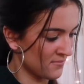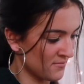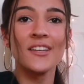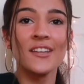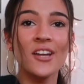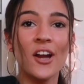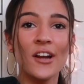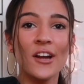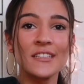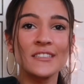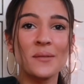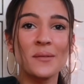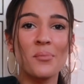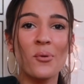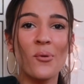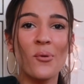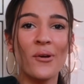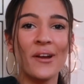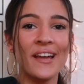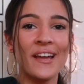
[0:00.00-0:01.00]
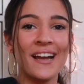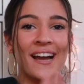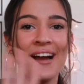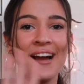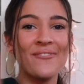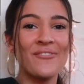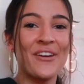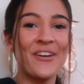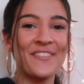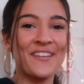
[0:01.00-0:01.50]
Y'all get the point.
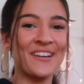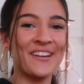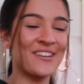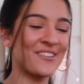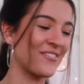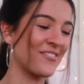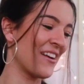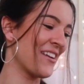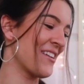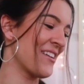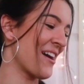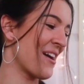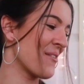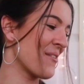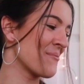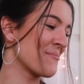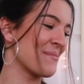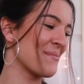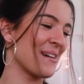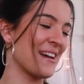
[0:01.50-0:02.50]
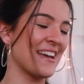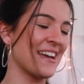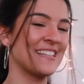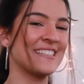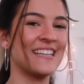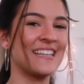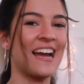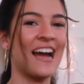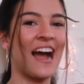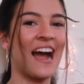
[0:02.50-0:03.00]
I'm not that good right now,
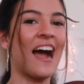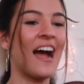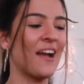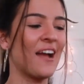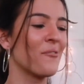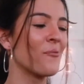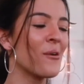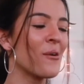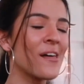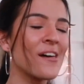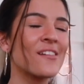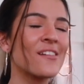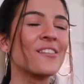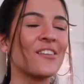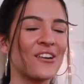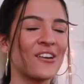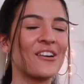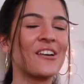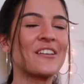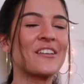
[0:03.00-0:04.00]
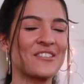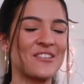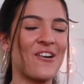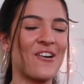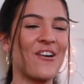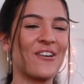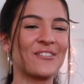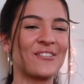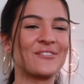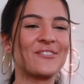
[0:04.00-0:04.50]
but I will learn a
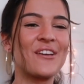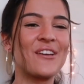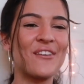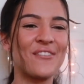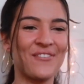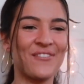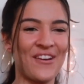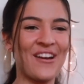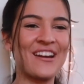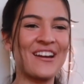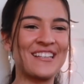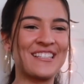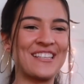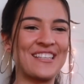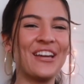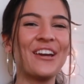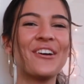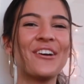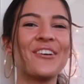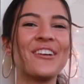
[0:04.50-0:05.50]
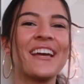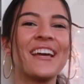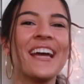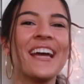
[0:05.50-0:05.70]
song very soon.